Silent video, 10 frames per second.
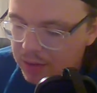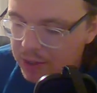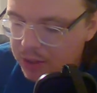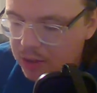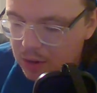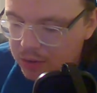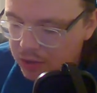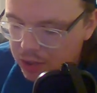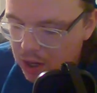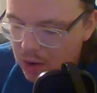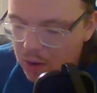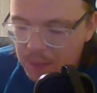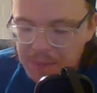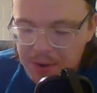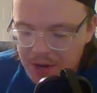this goes to show
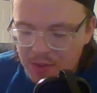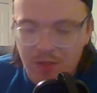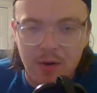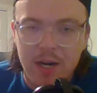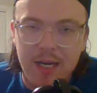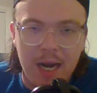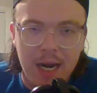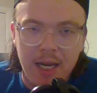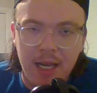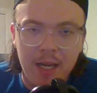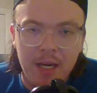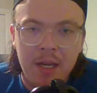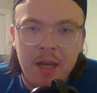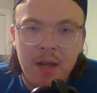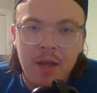a minute 39 in,
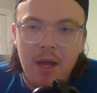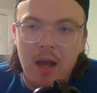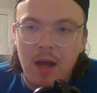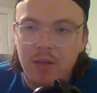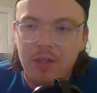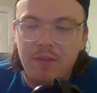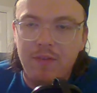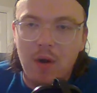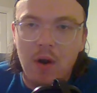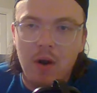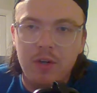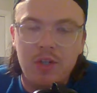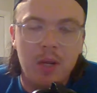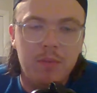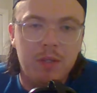Savard
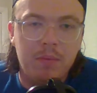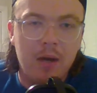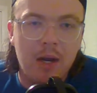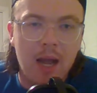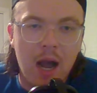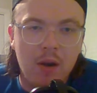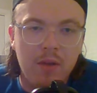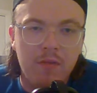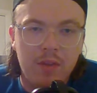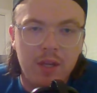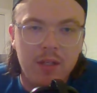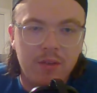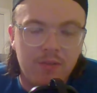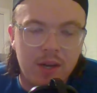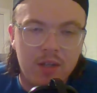chips the puck out of the
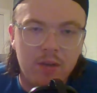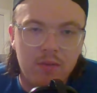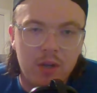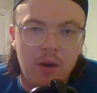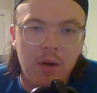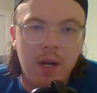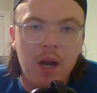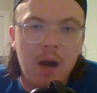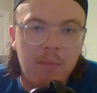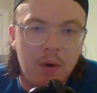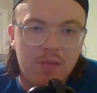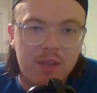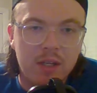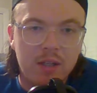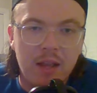defensive zone and up over
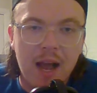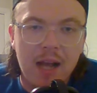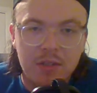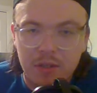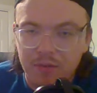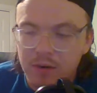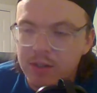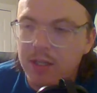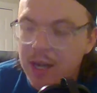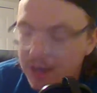the glass for a delay of